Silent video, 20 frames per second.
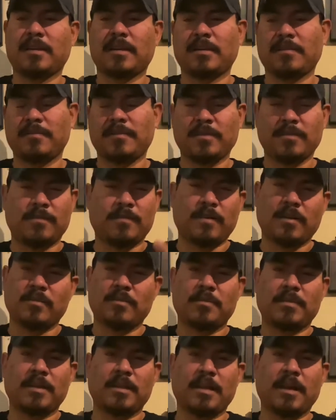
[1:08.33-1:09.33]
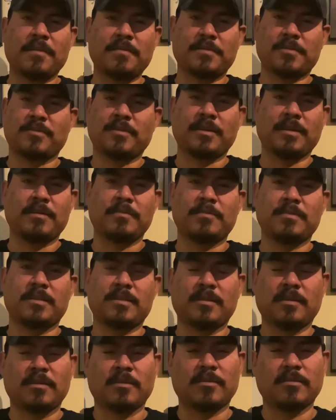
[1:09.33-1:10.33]
If you follow my live streams,
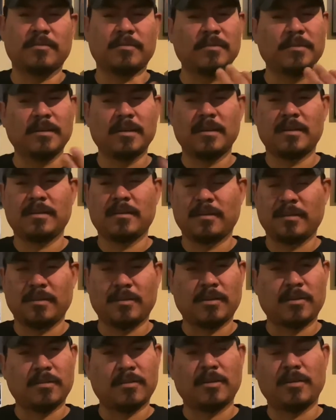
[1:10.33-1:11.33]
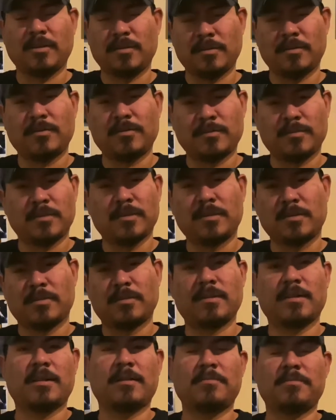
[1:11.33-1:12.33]
you will know
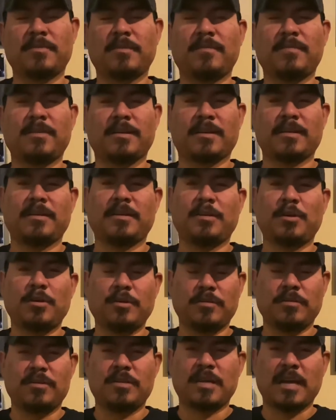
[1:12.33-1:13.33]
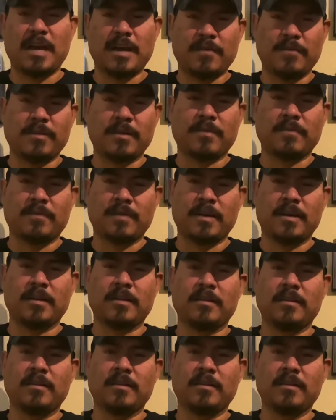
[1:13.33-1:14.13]
that I'm a fucking huge Havok fan.